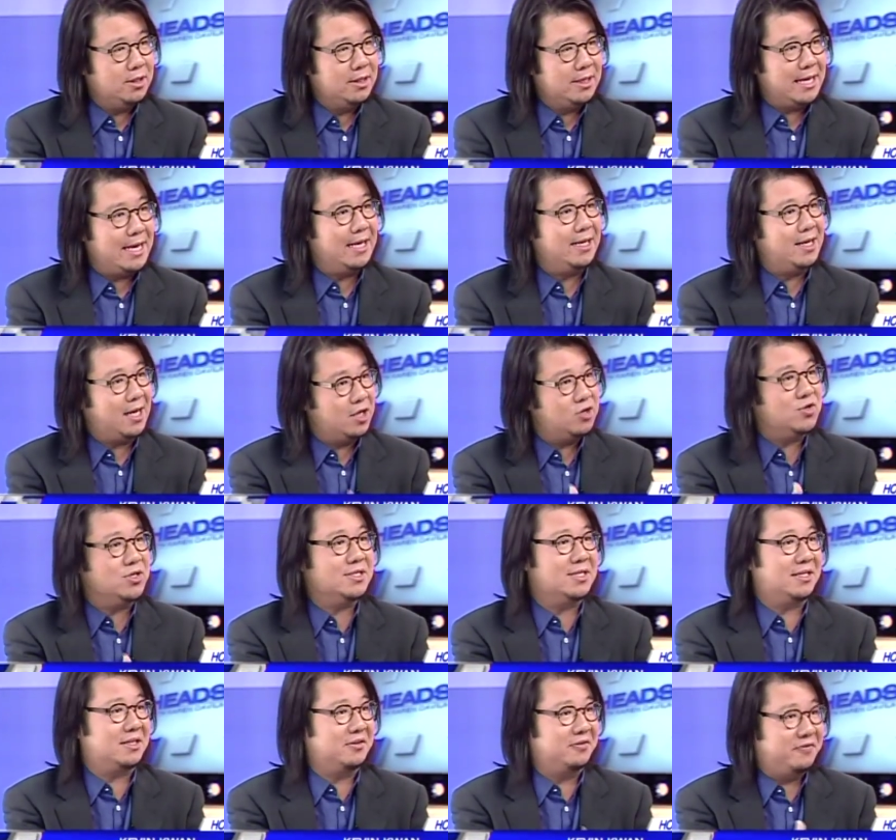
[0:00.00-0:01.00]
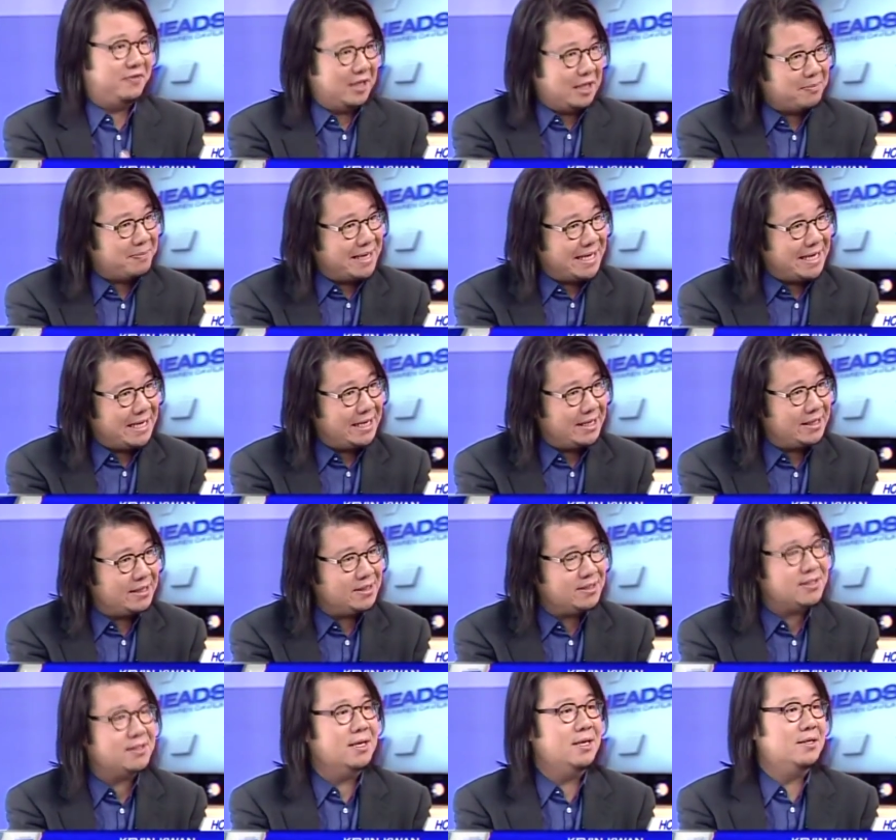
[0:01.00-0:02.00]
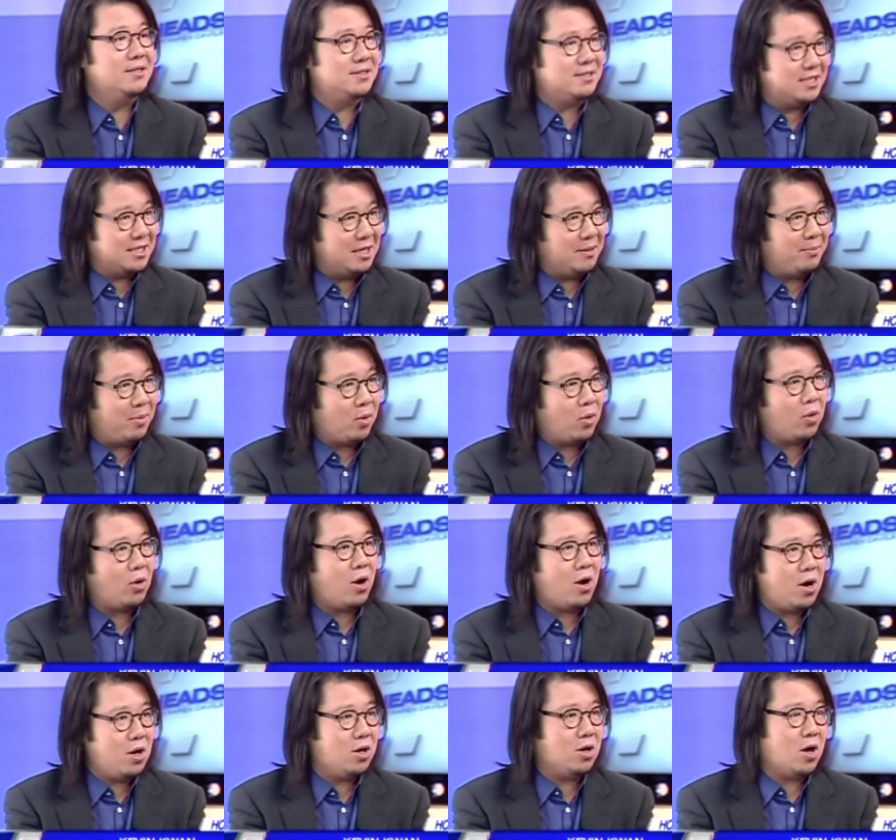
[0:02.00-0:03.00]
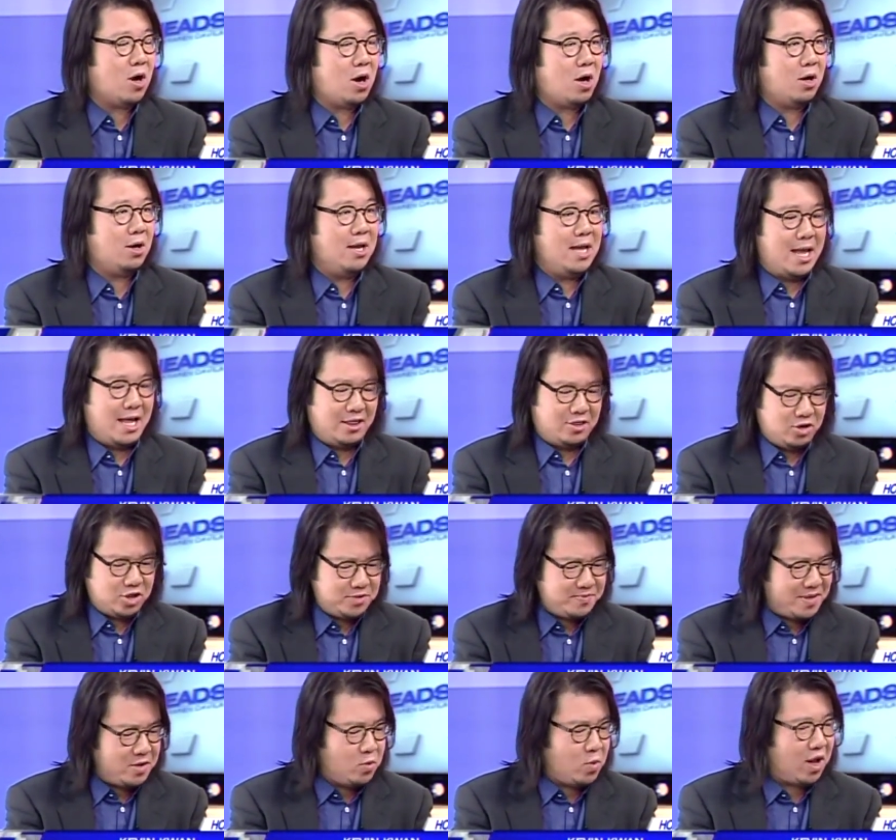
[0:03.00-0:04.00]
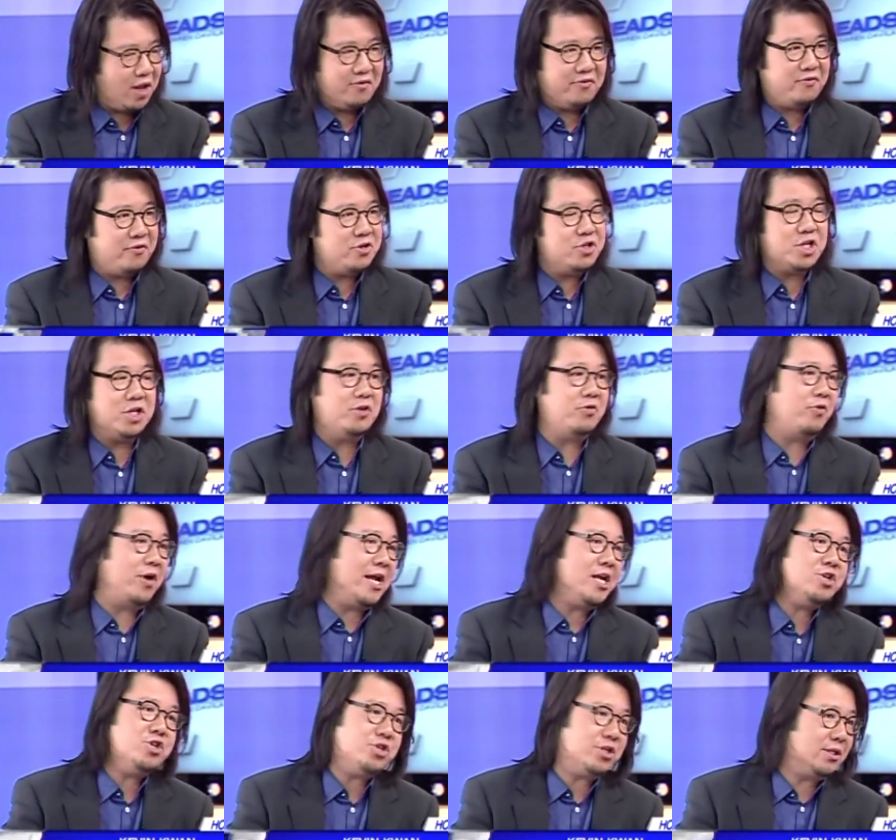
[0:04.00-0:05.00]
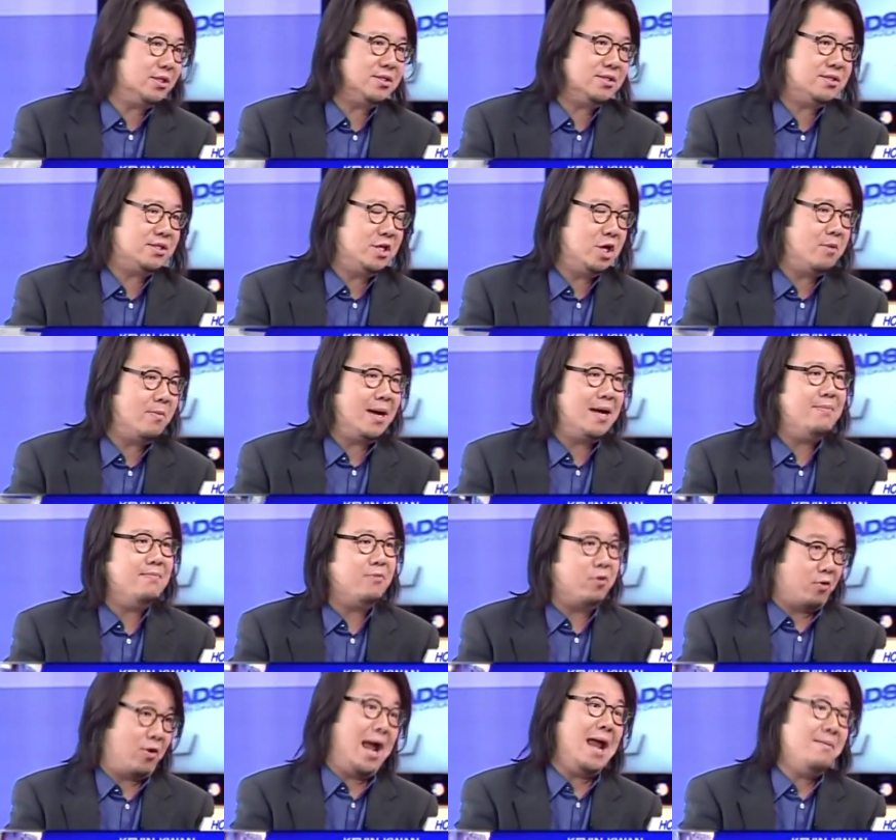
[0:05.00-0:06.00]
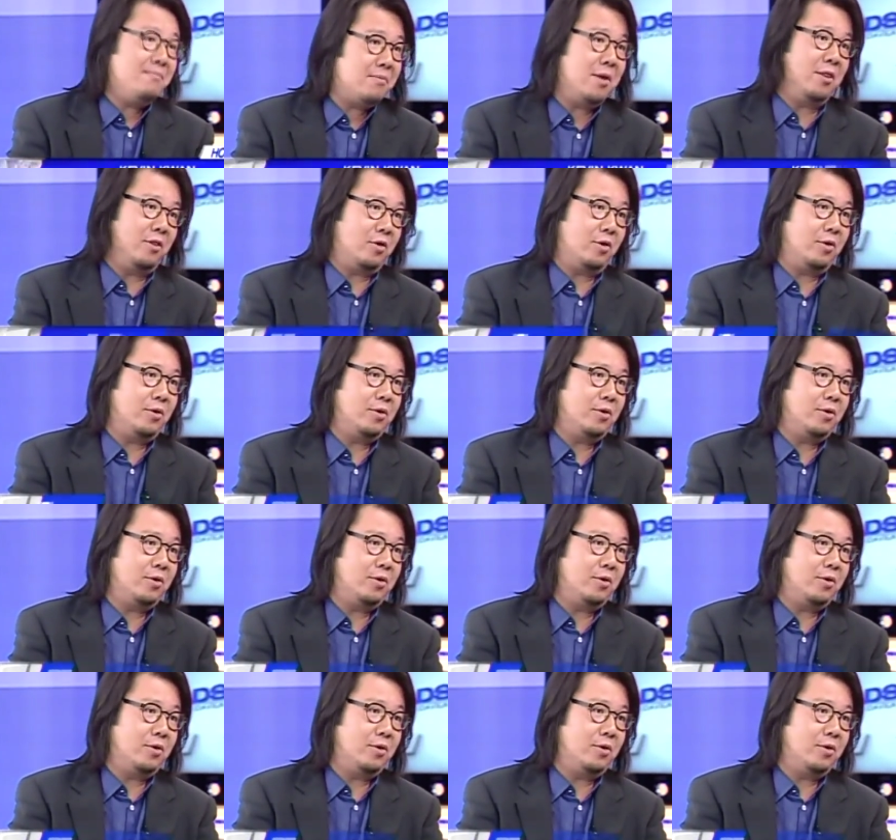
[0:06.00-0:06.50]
In countries like the Philippines, Singapore, Hong Kong, there's been wealth for generations. You know, my grandmother